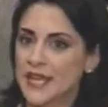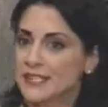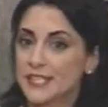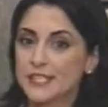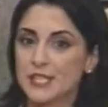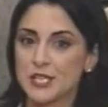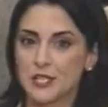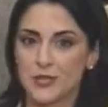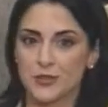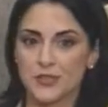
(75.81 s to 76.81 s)
It's easy to
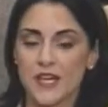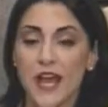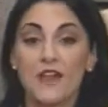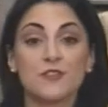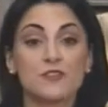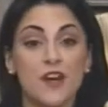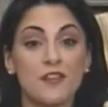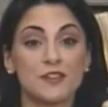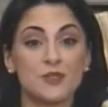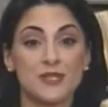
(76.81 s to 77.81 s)
use and there's
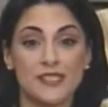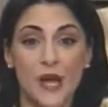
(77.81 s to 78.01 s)
nothing to